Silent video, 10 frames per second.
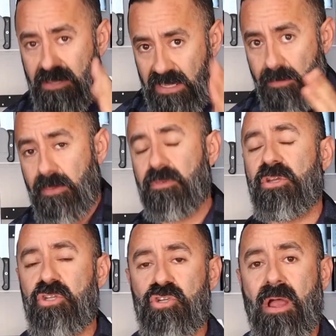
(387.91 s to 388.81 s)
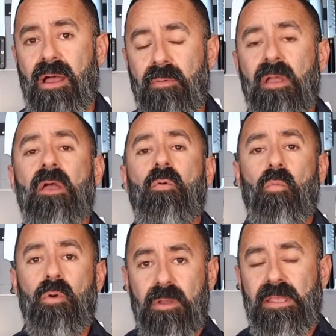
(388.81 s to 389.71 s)
Keep up the good job.
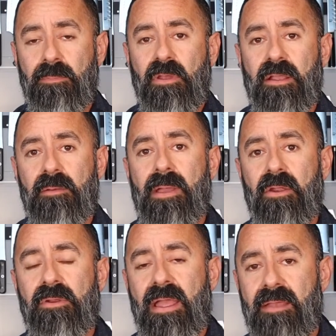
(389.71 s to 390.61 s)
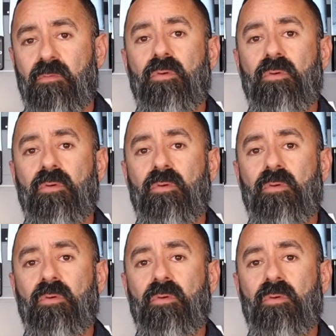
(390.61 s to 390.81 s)
We'll keep talking about your knives.